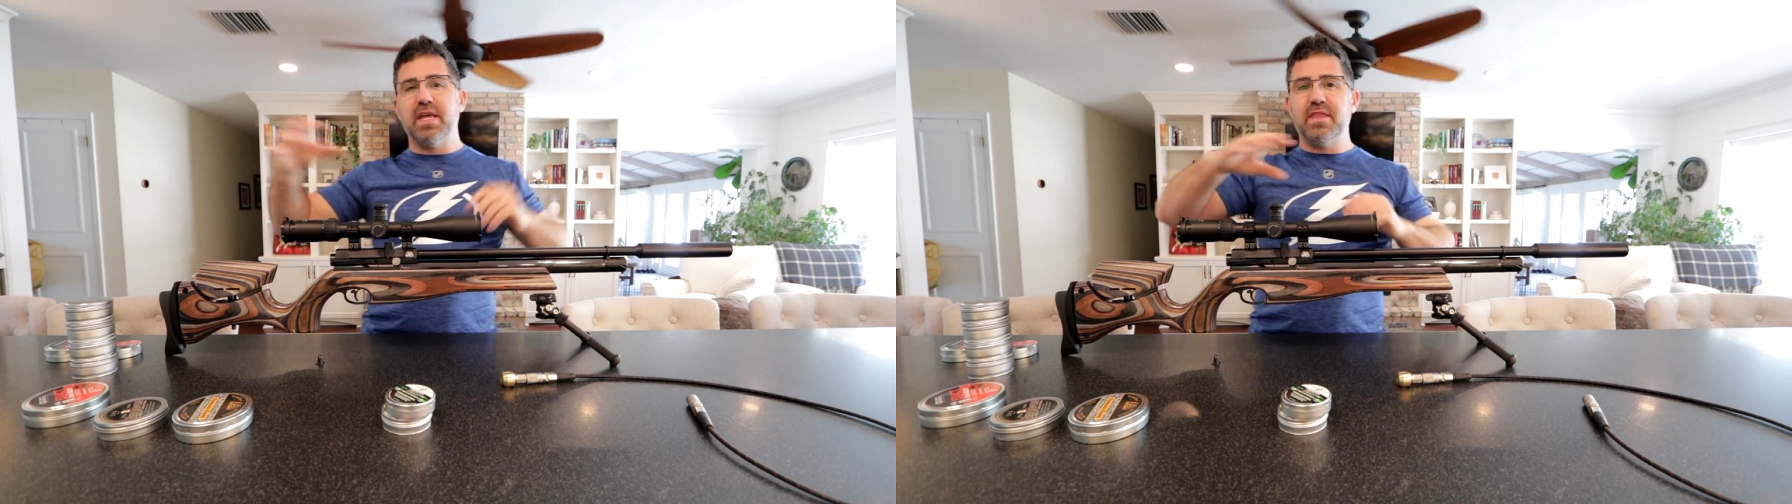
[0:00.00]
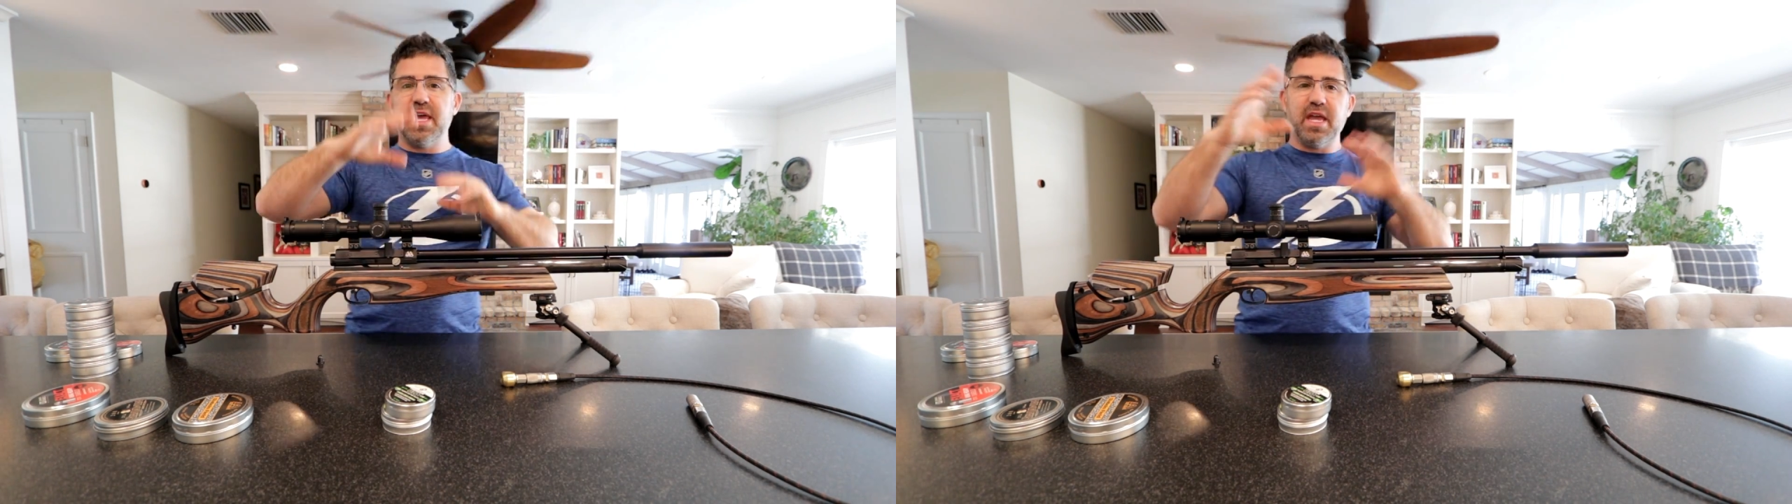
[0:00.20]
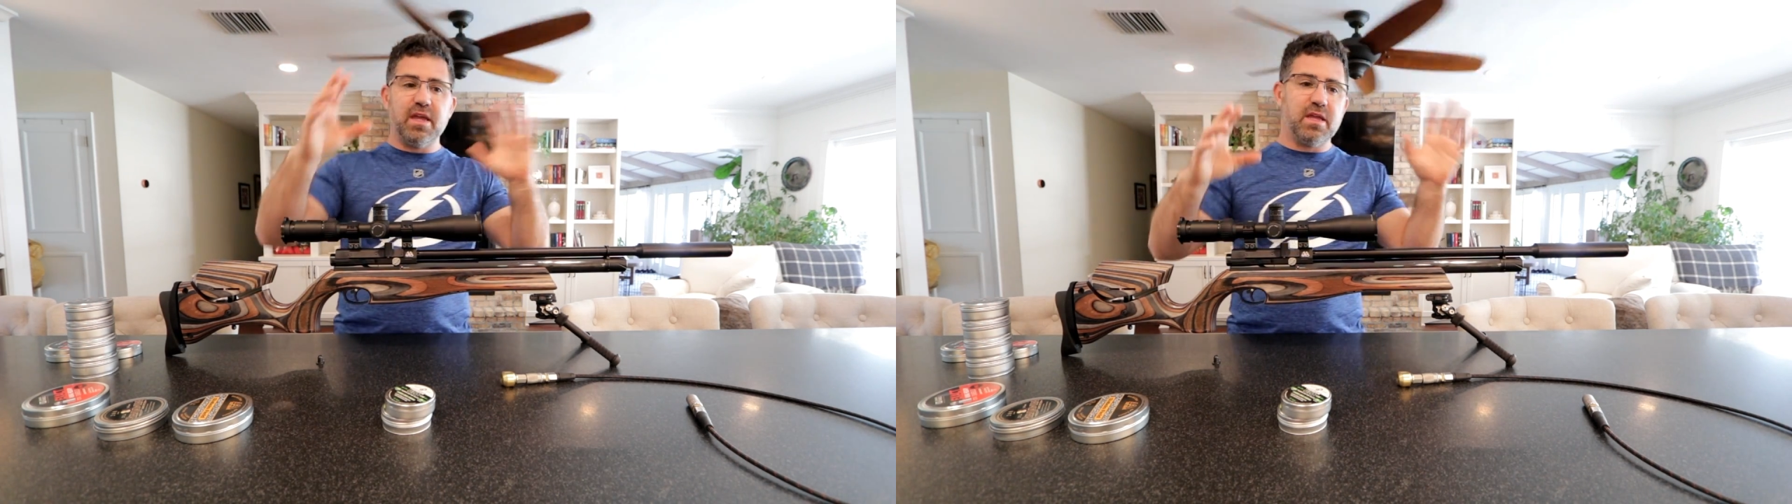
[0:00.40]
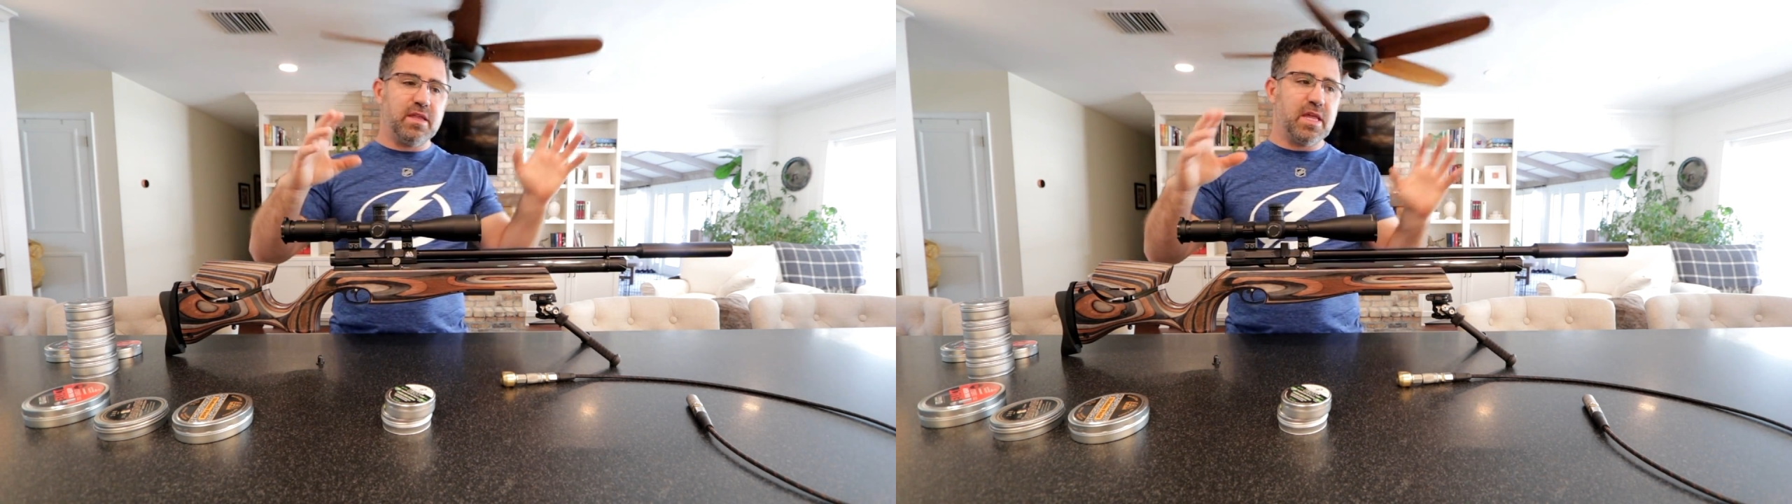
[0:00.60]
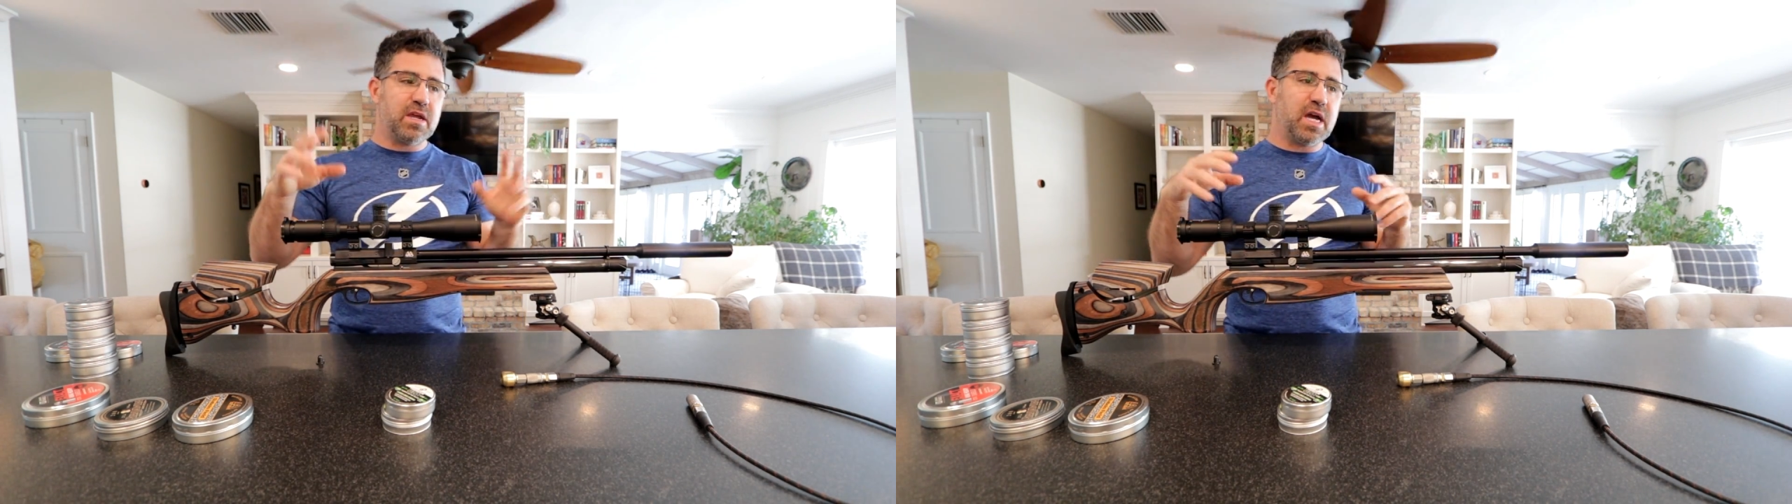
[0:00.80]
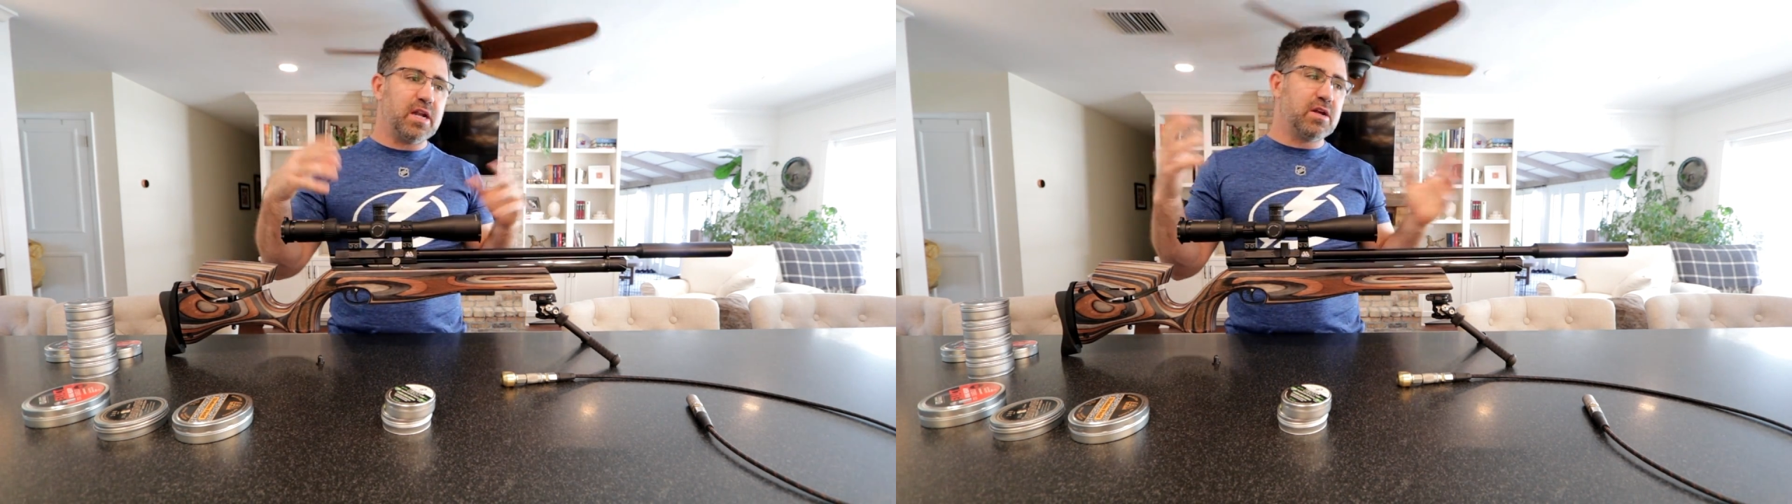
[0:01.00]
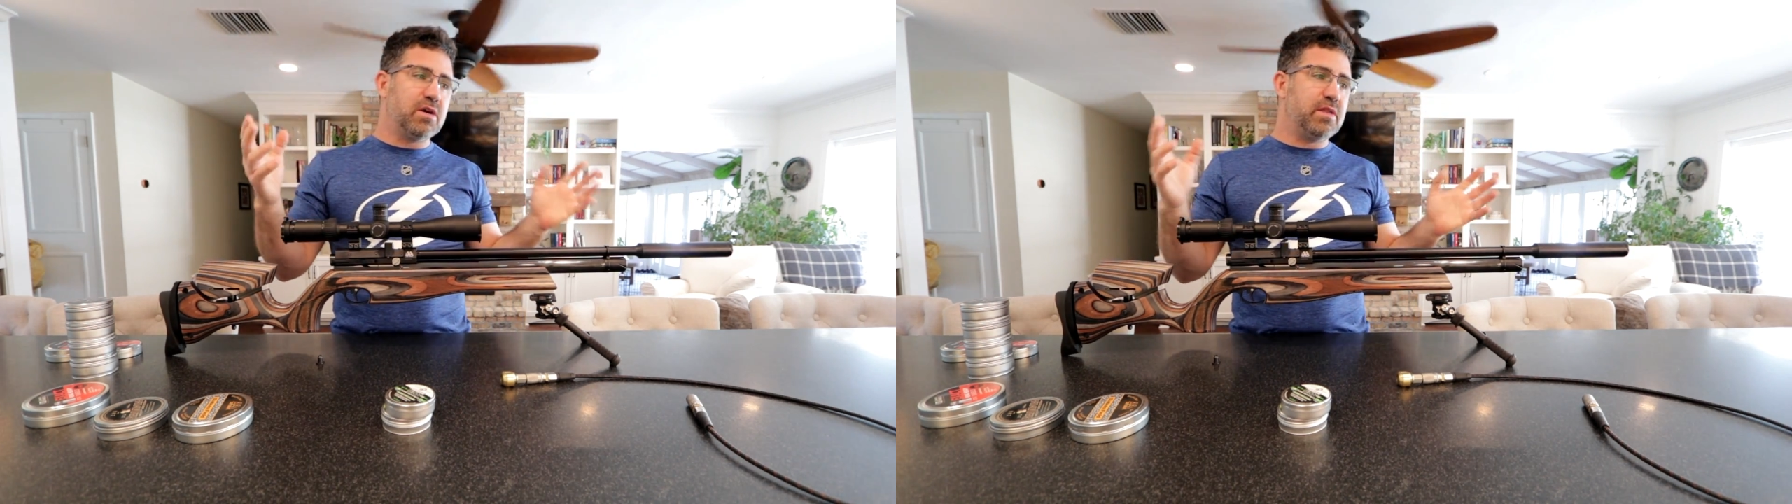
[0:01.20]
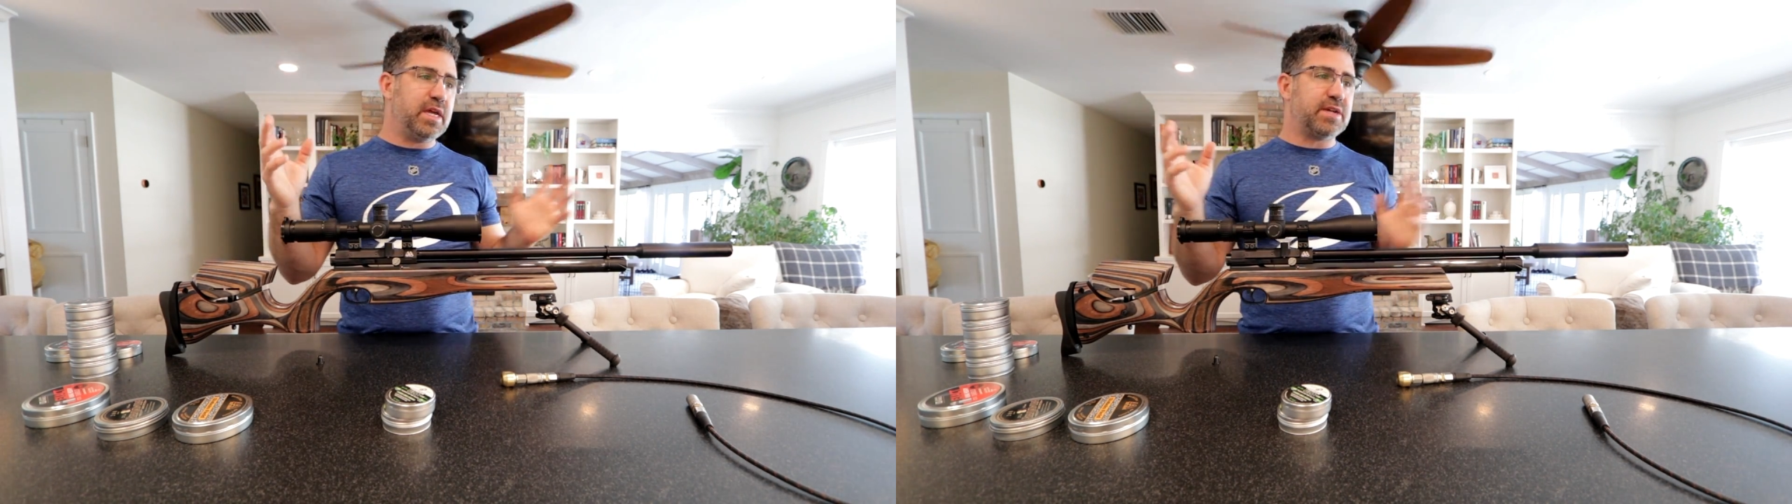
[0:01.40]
and they kind of go the